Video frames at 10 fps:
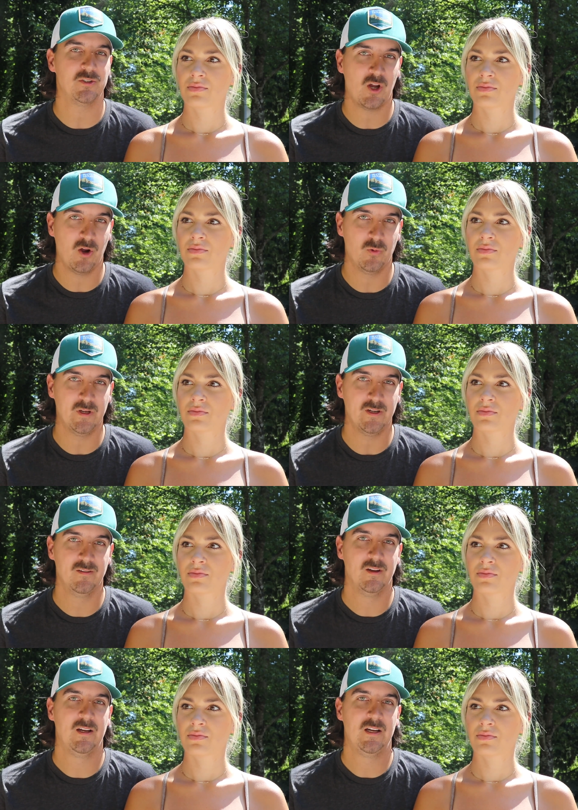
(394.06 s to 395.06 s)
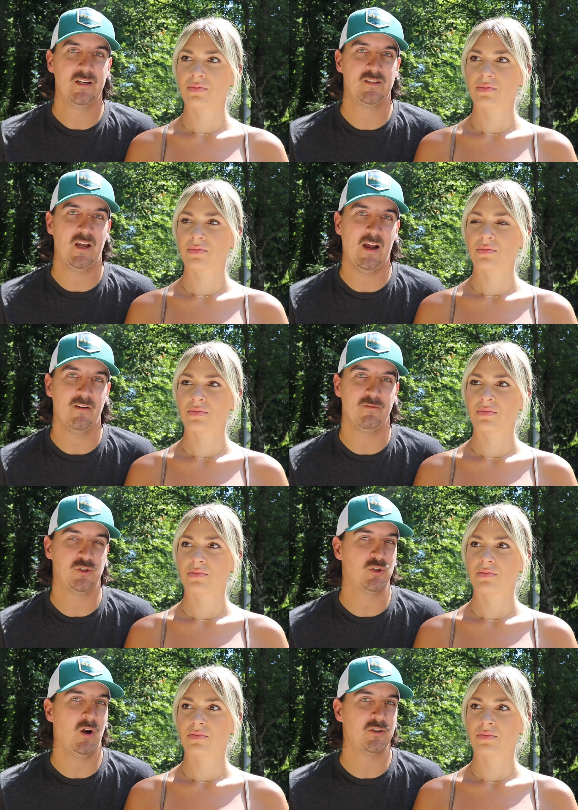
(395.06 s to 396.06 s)
Speaker 1: you're towing, to have
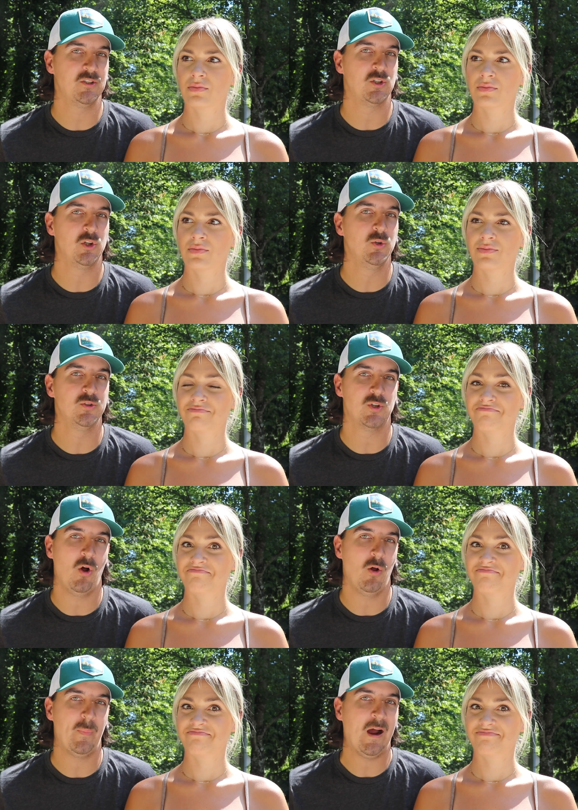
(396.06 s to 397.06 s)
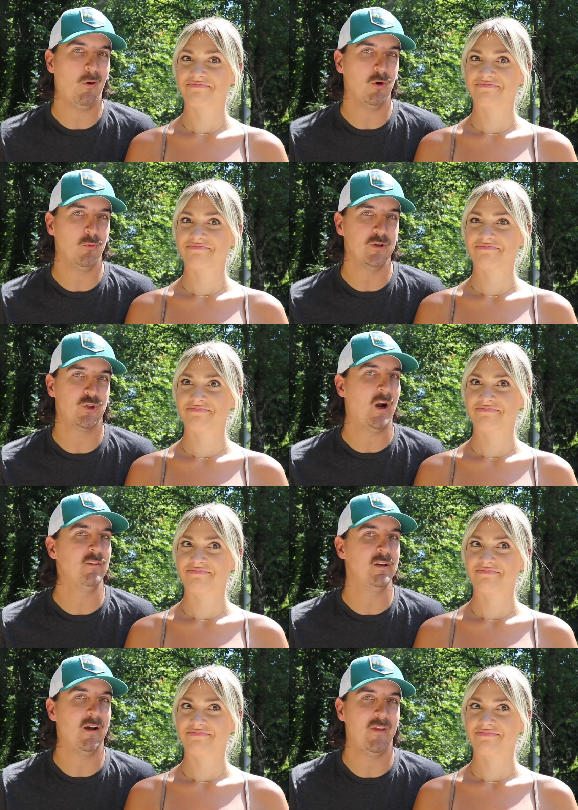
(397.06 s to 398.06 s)
the truck just lose all power when
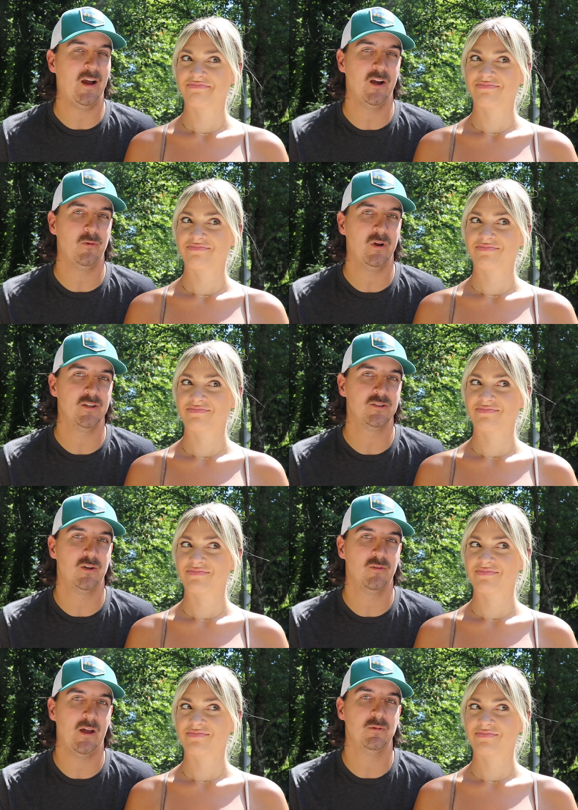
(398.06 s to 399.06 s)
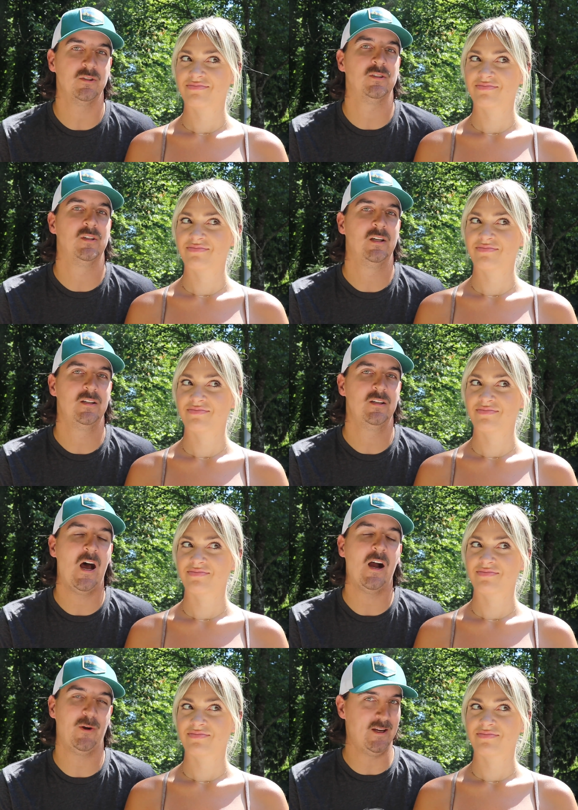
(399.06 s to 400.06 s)
driving down the highway. So that was
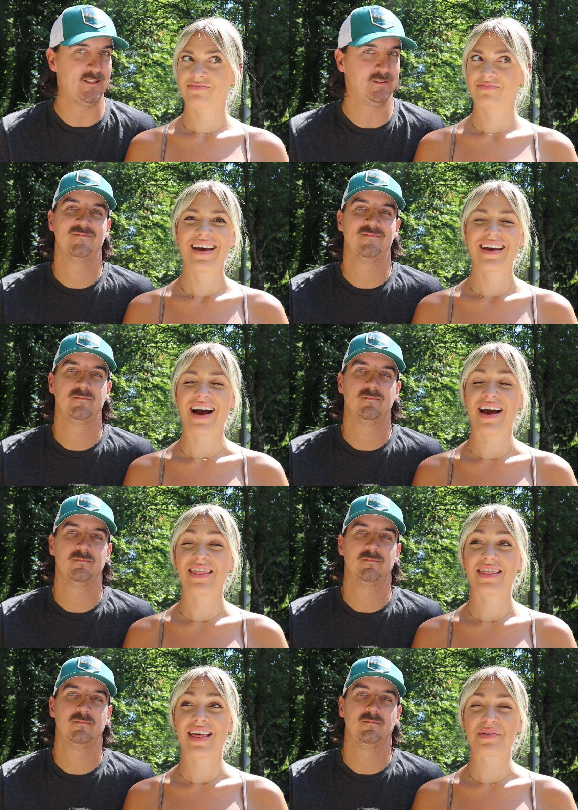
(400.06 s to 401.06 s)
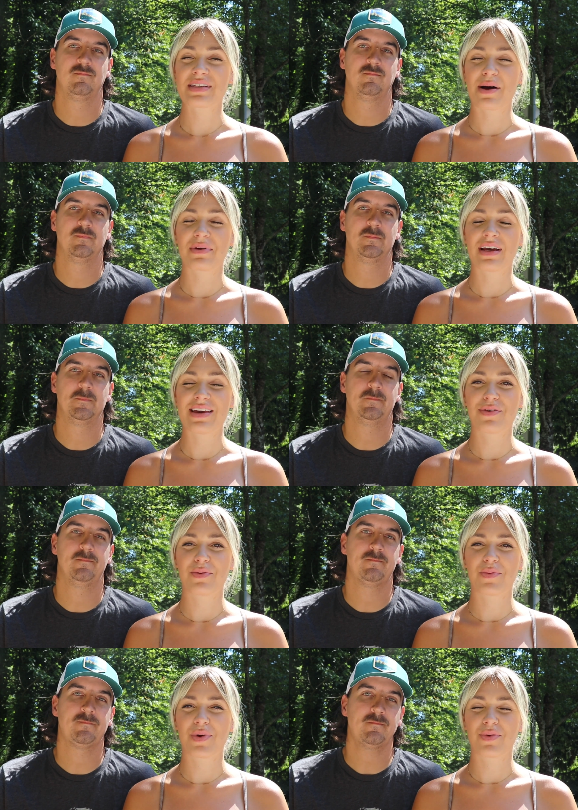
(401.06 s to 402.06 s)
not
Speaker 2: great. Yeah, and that was happening
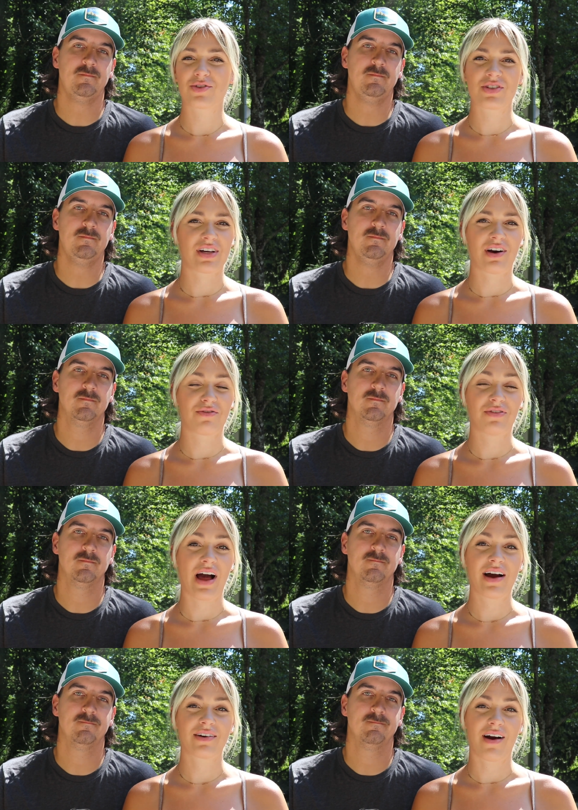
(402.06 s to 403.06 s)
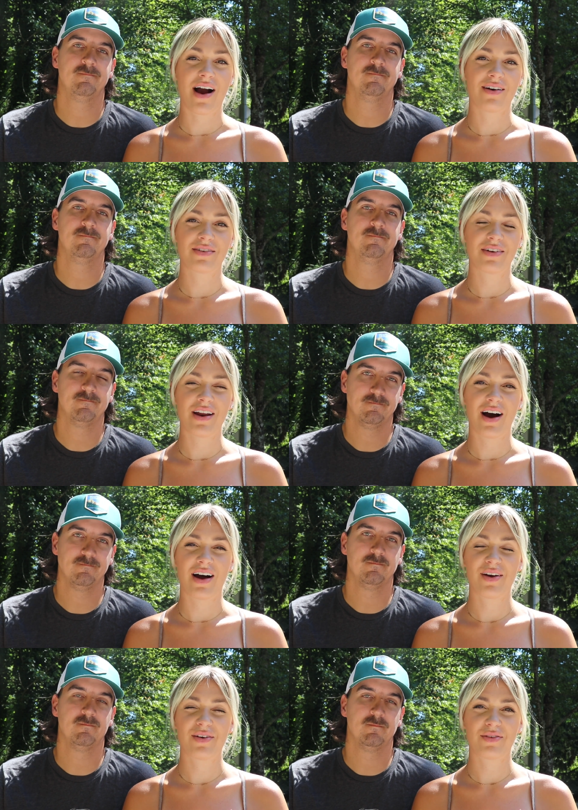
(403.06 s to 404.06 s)
even when we were just like on flat ground,
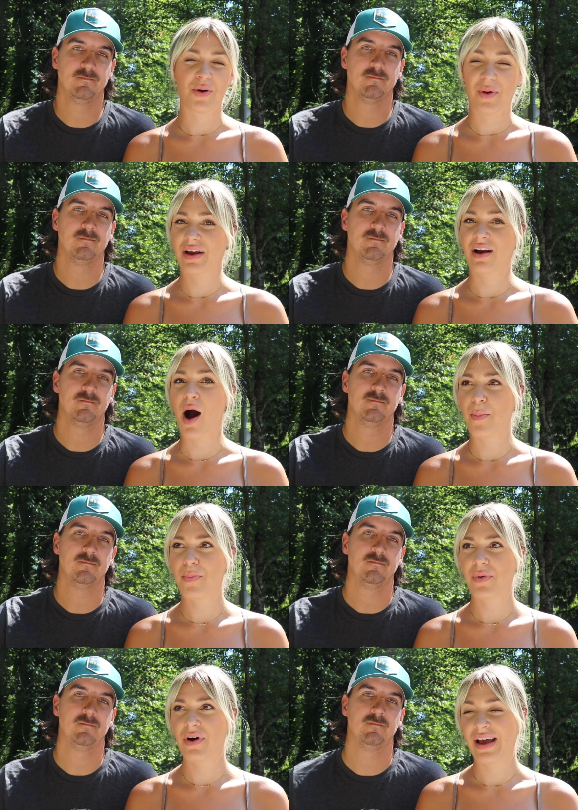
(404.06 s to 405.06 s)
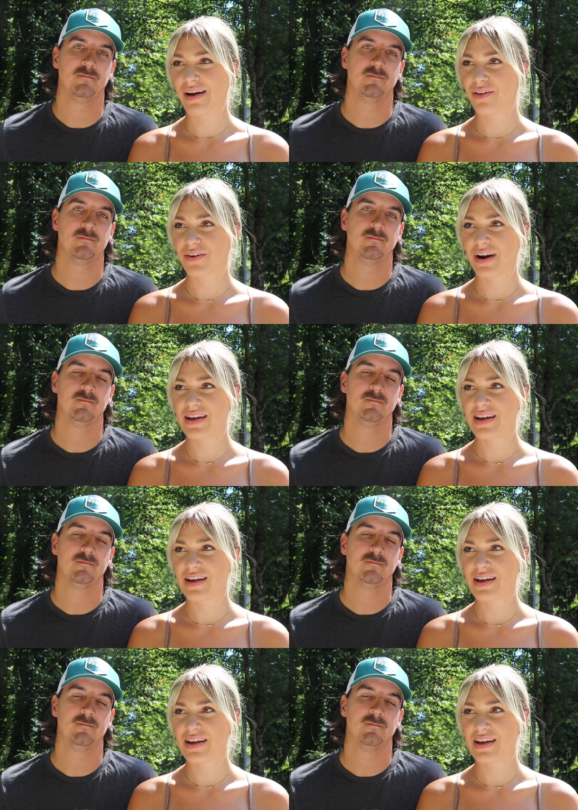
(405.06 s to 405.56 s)
not going up a hill or